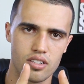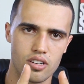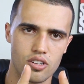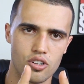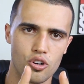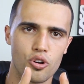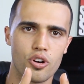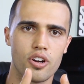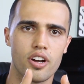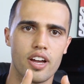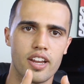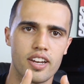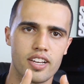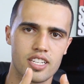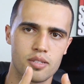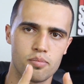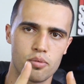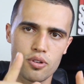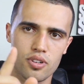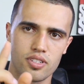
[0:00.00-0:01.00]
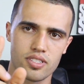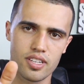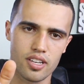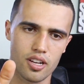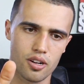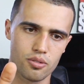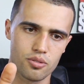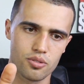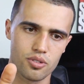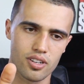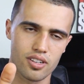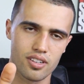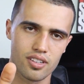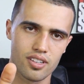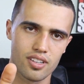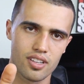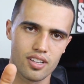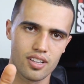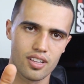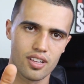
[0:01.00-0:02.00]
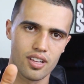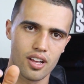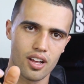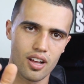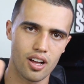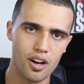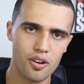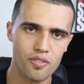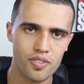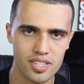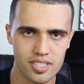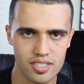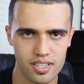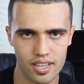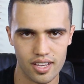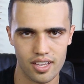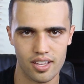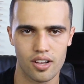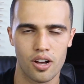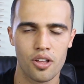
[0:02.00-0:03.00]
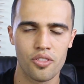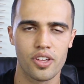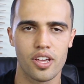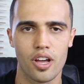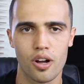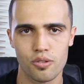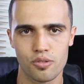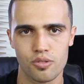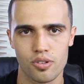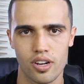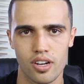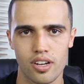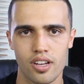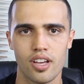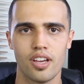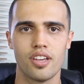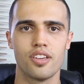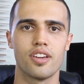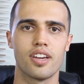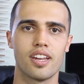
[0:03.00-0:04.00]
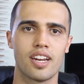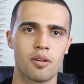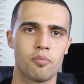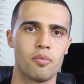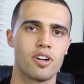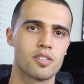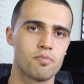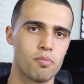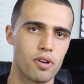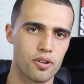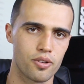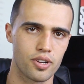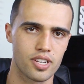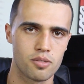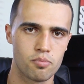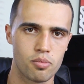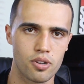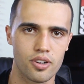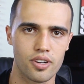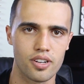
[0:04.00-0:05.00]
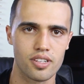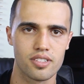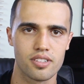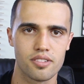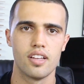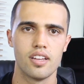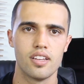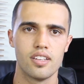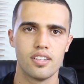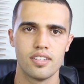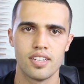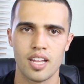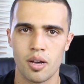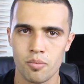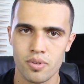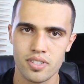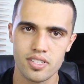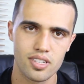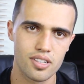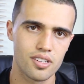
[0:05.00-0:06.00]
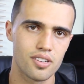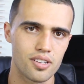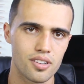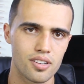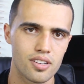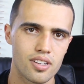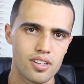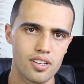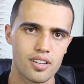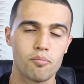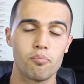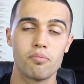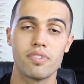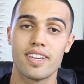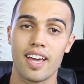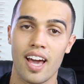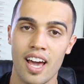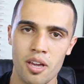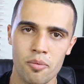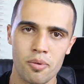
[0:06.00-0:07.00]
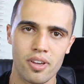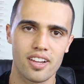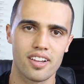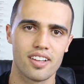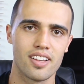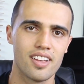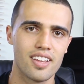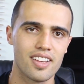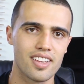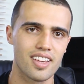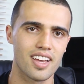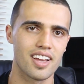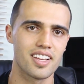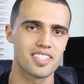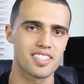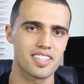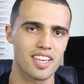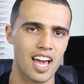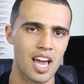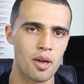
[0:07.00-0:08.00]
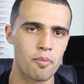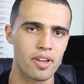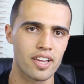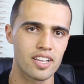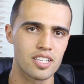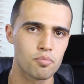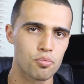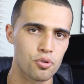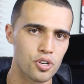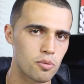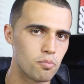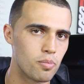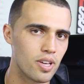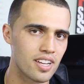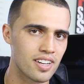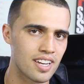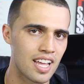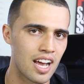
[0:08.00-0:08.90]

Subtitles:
or an Xperia Z Ultra. Obviously, on the Ultra, you're getting a much better experience. Number two, gaming. Yes, gaming is pretty big